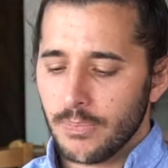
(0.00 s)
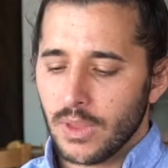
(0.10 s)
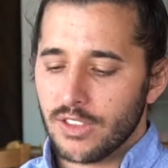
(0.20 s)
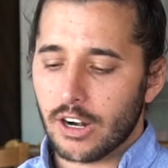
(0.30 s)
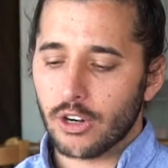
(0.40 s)

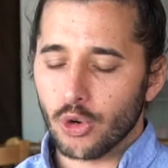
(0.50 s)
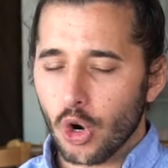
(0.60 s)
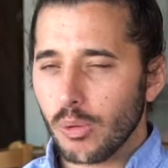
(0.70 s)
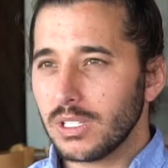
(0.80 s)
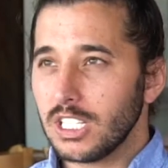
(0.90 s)
that are
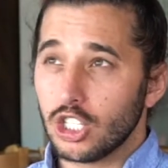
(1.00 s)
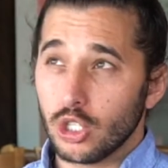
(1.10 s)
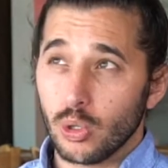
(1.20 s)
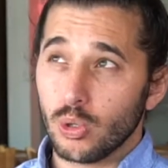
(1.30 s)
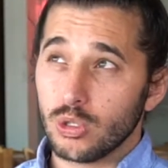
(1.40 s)
normally
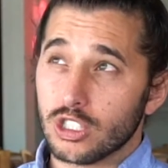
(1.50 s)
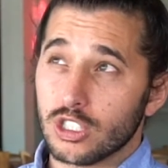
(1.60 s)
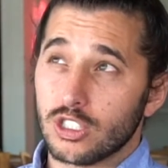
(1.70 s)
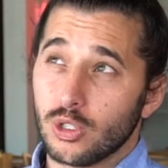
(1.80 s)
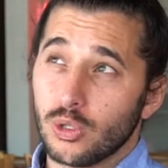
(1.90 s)
used
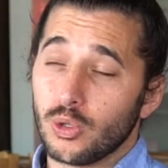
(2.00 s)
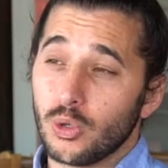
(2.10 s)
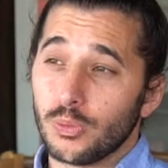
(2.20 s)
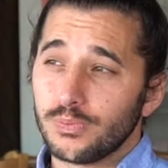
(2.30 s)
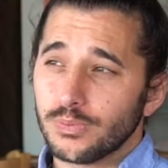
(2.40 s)

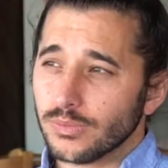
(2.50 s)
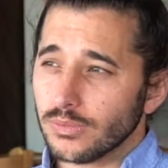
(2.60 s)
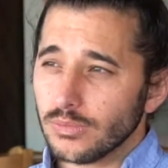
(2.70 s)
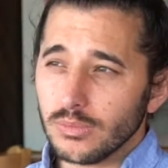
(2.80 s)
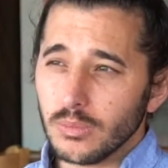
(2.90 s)
to
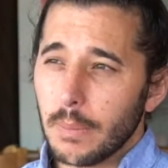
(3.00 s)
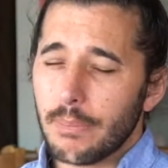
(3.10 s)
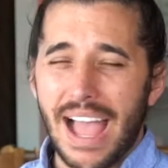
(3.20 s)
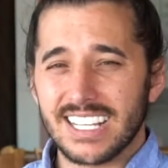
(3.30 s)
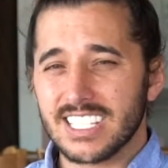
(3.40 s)

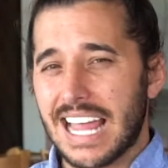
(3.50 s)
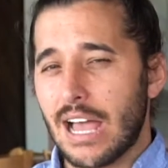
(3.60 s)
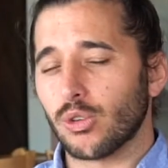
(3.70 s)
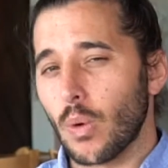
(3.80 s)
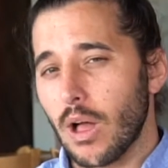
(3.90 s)
pass
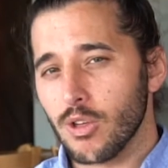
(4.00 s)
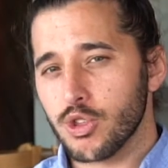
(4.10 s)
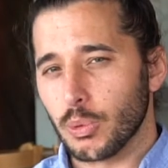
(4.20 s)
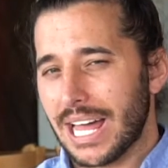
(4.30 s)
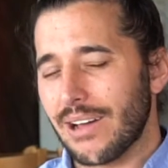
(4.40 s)
down wealth
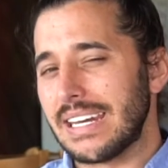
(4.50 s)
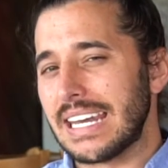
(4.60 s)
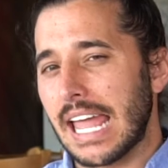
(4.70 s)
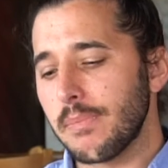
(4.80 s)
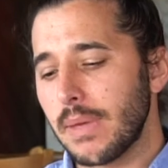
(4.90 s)
without
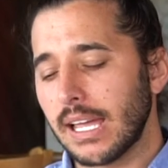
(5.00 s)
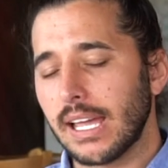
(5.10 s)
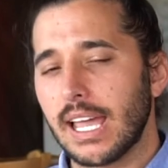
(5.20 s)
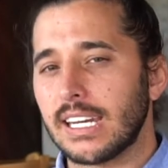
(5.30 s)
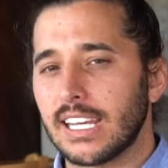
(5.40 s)
naming
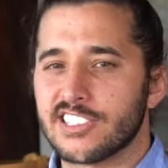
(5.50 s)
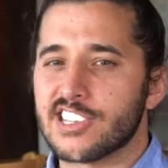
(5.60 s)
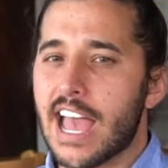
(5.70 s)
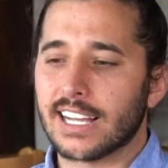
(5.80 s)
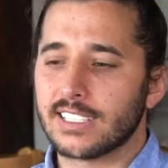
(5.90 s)
an
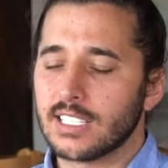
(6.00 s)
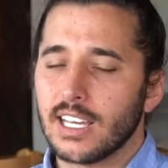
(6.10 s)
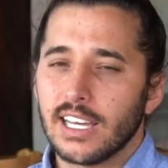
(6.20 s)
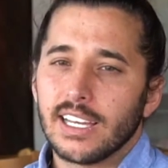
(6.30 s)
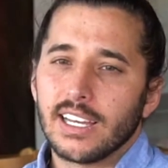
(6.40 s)
exact
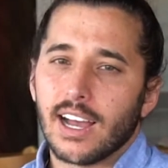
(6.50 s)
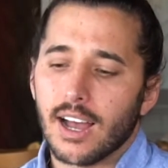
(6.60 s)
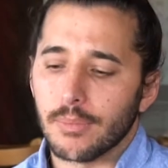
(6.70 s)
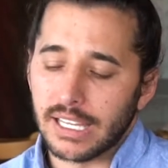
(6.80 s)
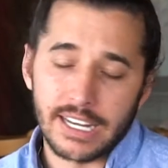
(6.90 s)

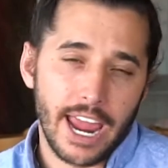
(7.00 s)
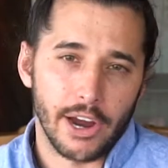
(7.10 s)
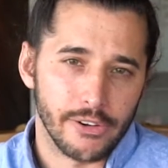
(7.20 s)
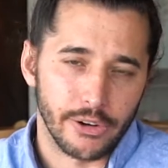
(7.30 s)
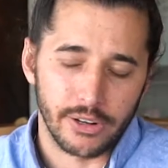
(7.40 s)

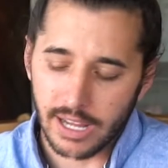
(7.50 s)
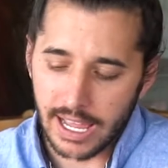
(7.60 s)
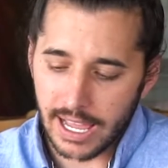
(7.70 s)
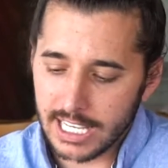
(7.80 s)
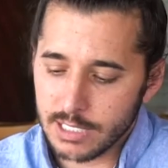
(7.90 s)
inheritor.
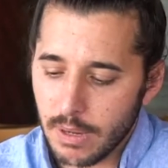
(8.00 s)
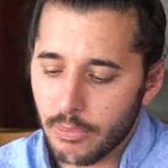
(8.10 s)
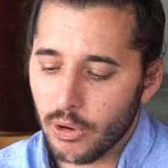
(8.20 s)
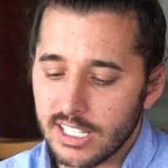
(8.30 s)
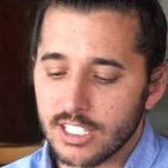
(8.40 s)
I guess my
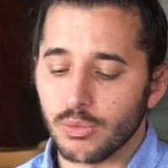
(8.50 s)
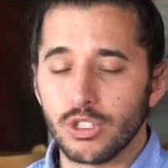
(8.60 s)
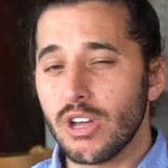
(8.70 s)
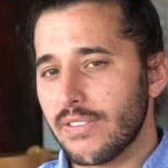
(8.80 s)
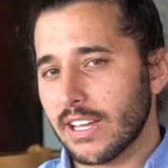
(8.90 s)
point is, when
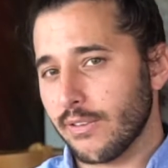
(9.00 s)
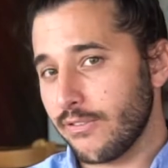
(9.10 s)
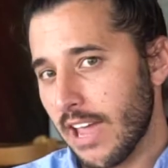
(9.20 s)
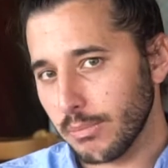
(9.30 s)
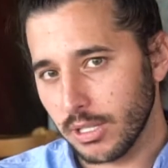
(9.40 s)
you have like a
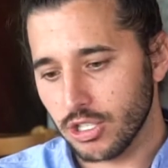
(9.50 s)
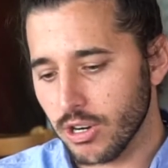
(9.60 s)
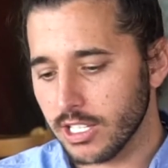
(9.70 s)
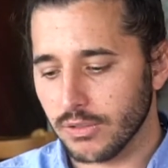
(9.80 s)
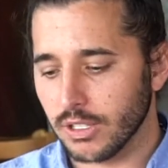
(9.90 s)
family
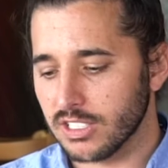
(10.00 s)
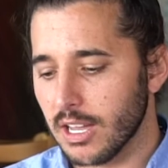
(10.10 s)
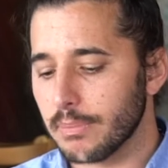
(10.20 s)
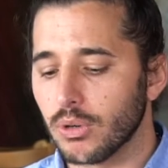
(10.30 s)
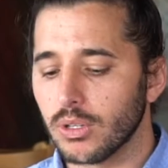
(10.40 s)
trust, for
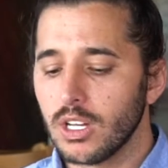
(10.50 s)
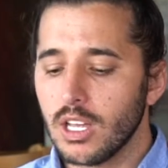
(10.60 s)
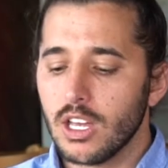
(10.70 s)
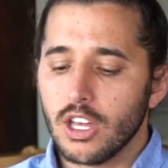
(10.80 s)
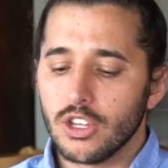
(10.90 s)
example,
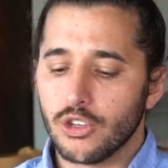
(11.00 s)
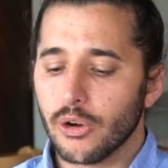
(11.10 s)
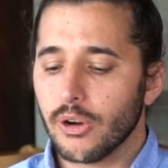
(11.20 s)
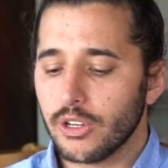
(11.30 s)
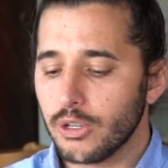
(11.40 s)

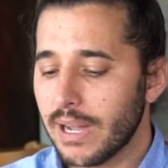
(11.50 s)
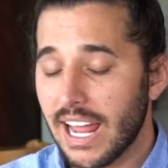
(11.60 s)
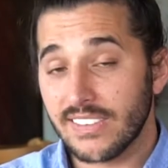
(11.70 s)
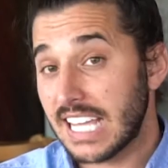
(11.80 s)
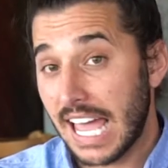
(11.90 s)
you might
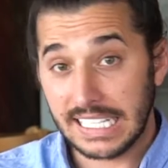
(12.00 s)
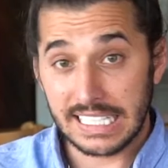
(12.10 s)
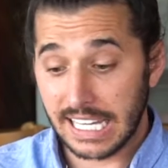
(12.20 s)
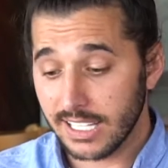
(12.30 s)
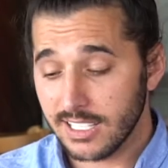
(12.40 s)
have 10
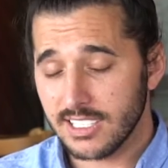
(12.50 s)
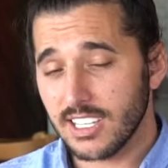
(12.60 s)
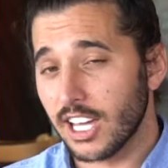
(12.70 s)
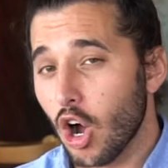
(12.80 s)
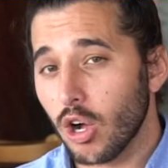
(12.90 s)
kids,
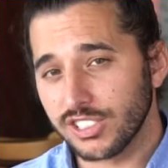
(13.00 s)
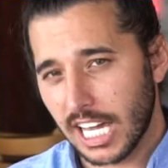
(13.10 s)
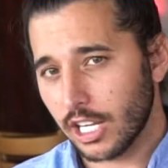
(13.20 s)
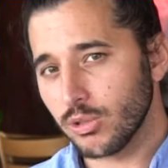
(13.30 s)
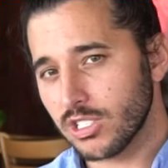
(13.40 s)
and all
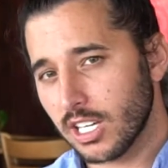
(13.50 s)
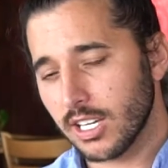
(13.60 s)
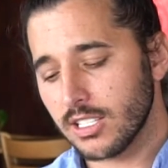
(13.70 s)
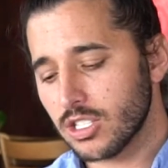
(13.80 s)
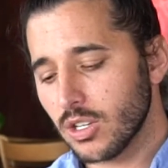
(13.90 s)
10 of those
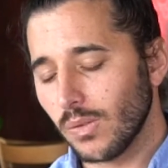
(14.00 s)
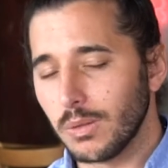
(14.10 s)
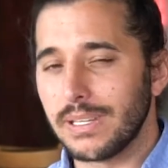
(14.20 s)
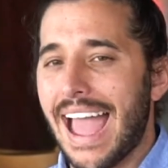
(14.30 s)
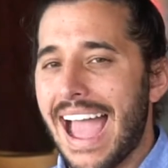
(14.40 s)
kids would
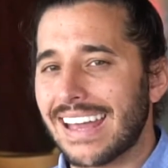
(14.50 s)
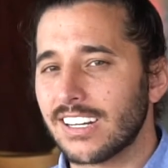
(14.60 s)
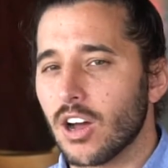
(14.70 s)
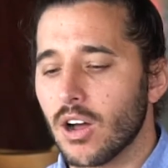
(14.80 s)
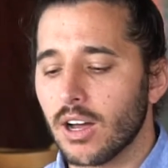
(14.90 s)
be added
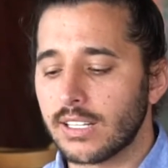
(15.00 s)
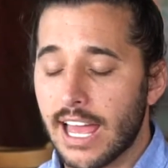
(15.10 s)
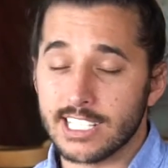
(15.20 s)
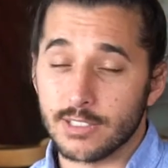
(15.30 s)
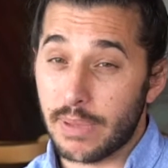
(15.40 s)
on
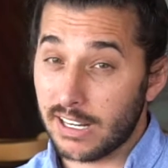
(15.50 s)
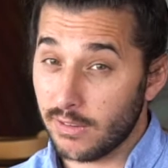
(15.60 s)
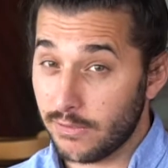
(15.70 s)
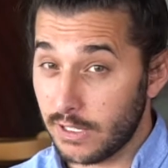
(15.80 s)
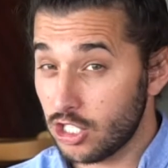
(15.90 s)
as
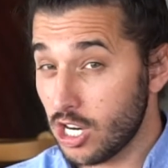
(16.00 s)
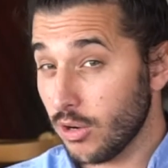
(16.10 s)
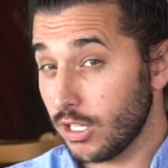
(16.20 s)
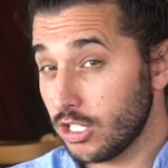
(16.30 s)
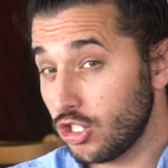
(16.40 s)

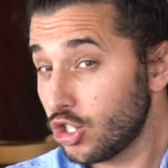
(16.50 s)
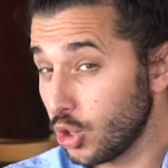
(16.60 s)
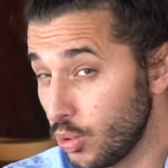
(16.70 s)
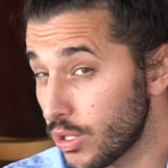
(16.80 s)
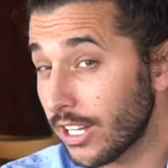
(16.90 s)
beneficiaries
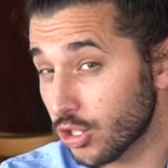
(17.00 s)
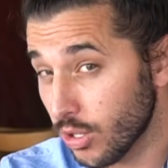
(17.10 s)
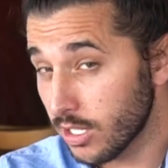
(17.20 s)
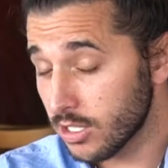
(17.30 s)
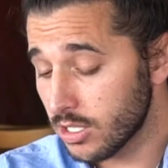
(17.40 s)
to that
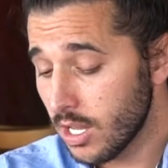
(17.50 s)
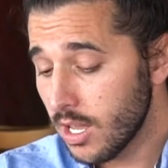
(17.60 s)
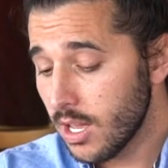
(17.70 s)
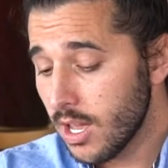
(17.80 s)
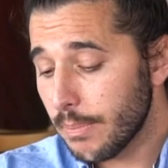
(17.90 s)
trust.
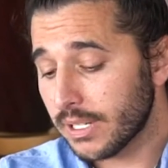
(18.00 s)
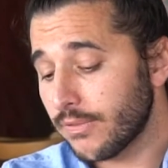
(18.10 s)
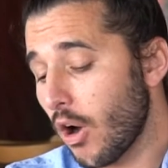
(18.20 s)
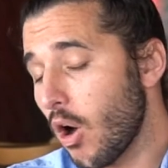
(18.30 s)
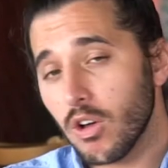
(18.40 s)
But if
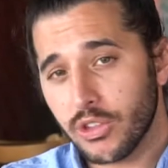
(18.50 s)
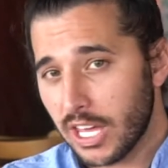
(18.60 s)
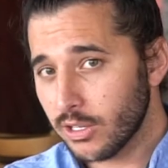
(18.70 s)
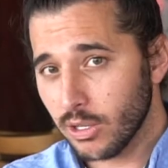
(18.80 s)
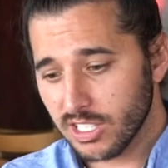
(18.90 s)
all 10
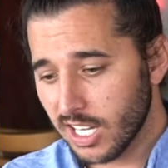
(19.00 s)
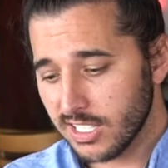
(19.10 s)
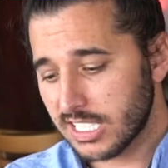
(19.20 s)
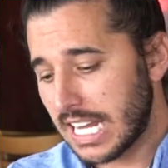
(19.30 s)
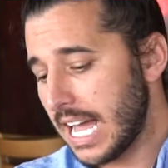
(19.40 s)
of those
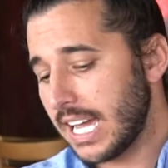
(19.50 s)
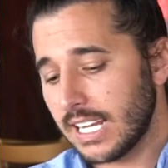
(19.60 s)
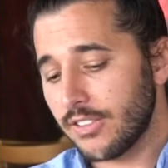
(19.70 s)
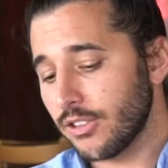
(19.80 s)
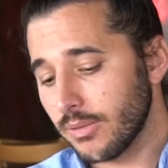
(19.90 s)
kids died
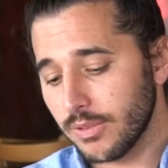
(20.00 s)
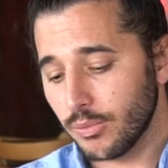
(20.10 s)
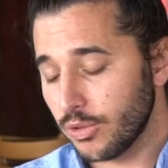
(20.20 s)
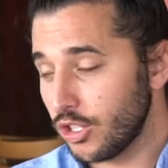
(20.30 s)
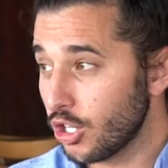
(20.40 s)
and
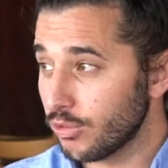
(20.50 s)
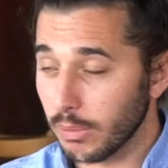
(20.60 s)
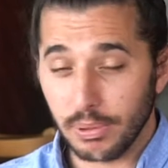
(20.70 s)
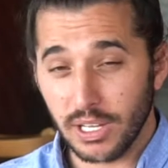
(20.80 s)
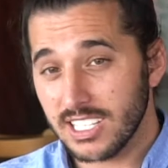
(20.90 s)
you could
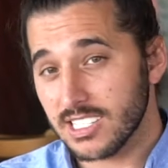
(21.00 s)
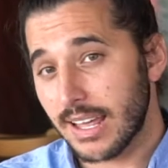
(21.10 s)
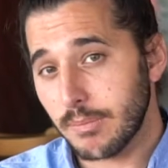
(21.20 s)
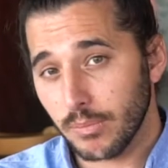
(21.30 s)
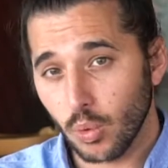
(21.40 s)
replace
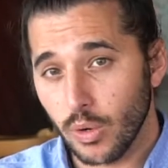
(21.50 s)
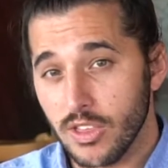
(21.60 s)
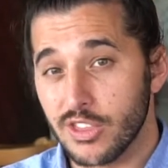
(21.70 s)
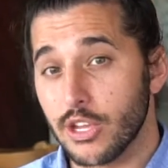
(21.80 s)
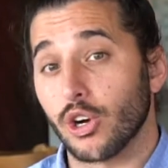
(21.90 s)
them
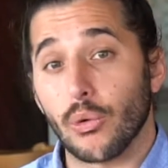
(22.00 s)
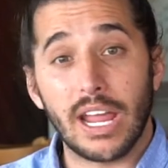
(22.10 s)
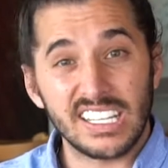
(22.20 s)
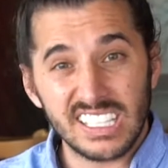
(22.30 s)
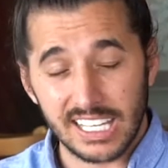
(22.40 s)
with their
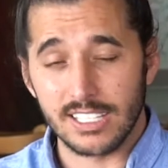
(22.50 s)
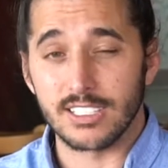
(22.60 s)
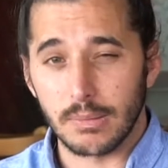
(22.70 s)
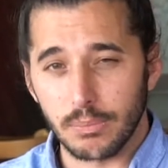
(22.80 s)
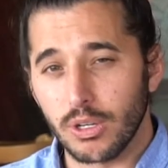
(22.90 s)
grandkids
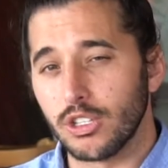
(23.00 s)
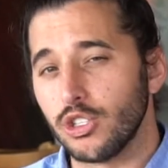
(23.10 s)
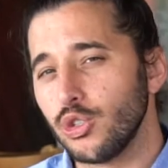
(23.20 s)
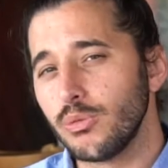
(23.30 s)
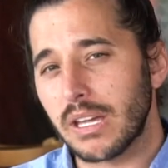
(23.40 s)
and put
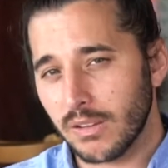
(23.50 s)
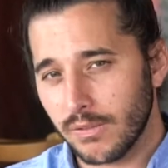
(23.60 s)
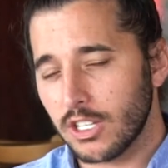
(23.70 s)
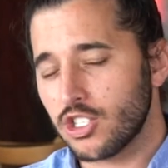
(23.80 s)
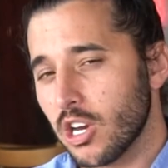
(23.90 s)
new
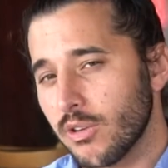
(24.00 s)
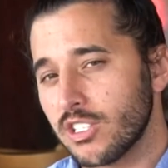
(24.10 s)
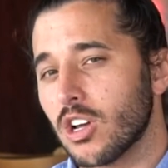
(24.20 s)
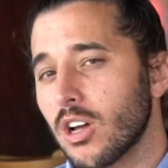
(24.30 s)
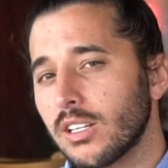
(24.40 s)
beneficiaries
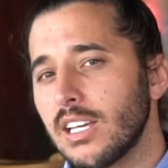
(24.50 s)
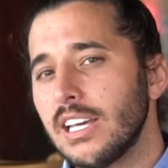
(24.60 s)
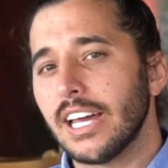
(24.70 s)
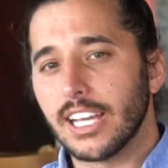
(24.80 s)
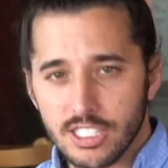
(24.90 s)
on,
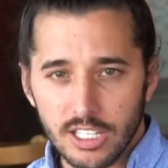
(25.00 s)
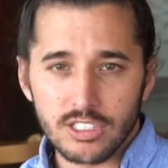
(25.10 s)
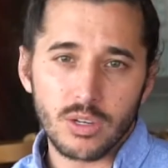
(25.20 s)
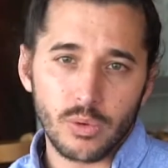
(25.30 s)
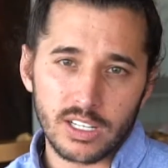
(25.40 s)

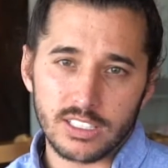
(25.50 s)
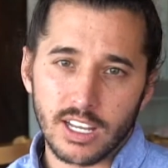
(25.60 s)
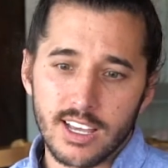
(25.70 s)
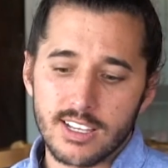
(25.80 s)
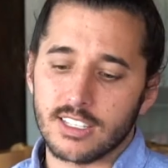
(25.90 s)
essentially what it
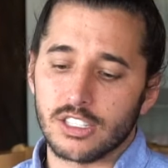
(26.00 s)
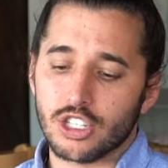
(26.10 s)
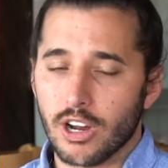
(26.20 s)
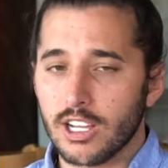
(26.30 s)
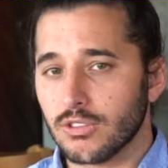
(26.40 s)
does is it
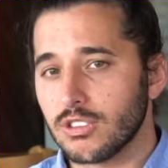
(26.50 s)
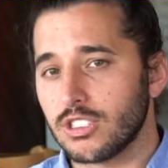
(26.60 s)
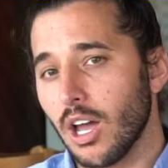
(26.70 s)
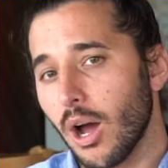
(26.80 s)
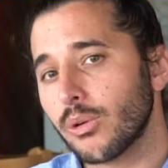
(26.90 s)
transfers
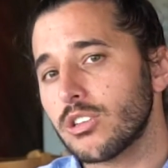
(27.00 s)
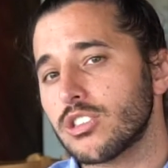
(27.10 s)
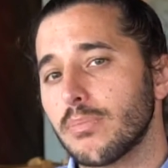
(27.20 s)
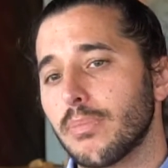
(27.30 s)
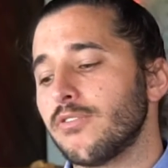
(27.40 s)
the
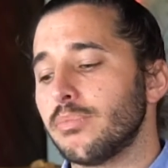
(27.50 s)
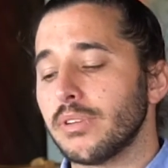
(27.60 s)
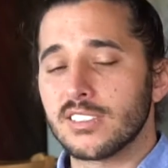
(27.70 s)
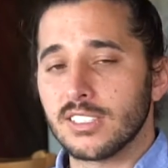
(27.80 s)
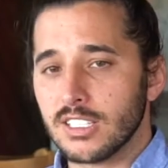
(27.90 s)
ownership of
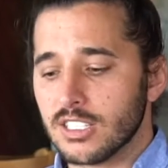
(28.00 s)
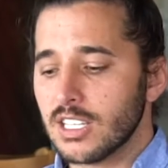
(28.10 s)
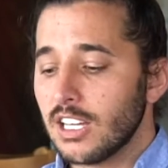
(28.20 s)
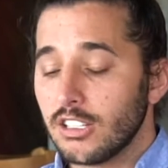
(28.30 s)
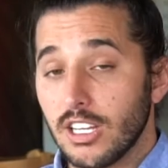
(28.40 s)
business
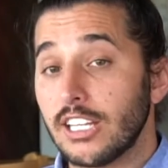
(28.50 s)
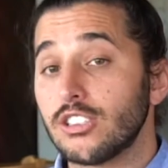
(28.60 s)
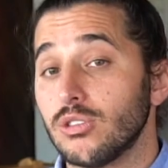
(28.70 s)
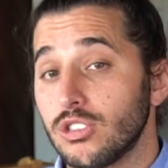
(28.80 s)
into